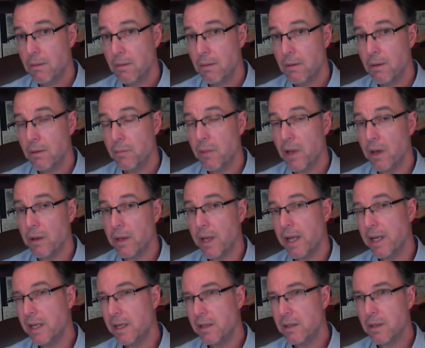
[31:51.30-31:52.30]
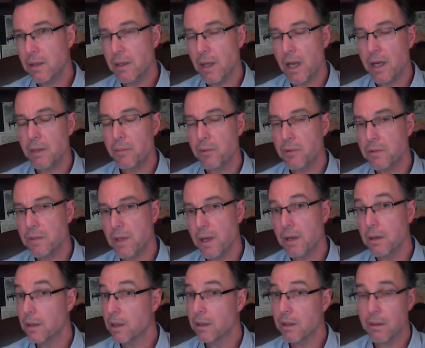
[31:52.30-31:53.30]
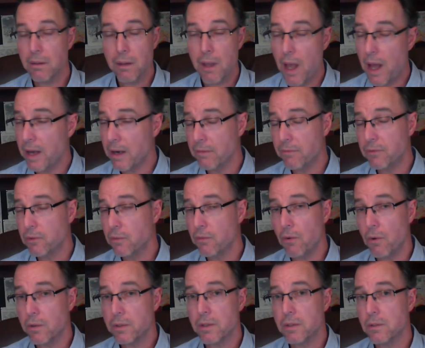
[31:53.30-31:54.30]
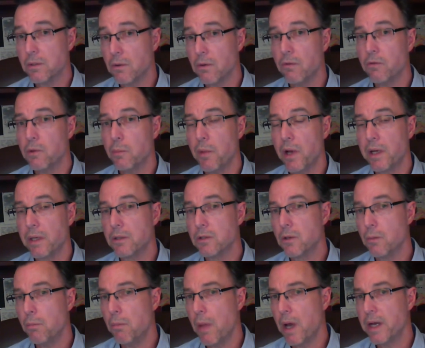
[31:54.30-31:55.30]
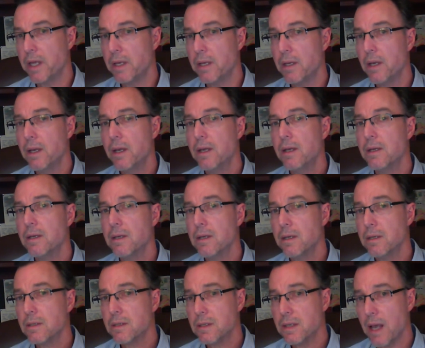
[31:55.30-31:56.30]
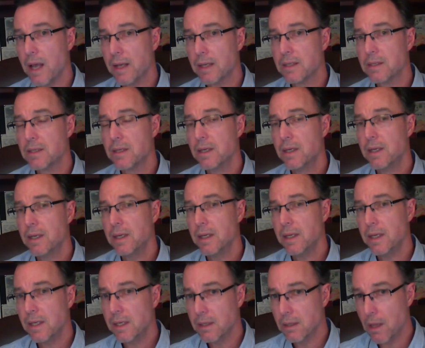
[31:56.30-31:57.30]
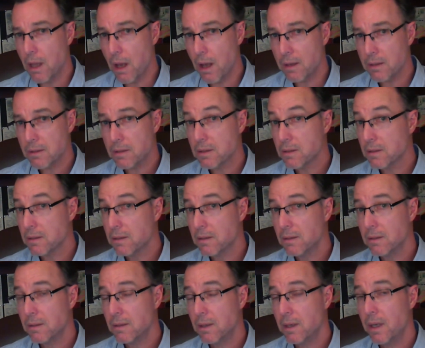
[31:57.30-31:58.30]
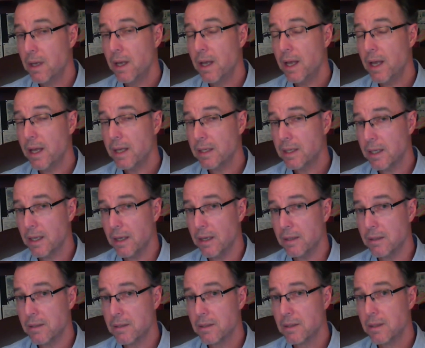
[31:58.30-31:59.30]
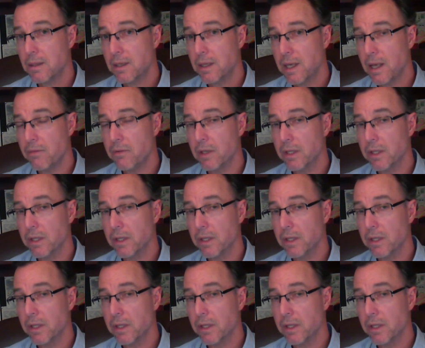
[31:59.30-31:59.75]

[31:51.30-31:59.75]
About 80 to 90%, a lot of divorces are over money. So money, sex, in-laws, and kids. Kevin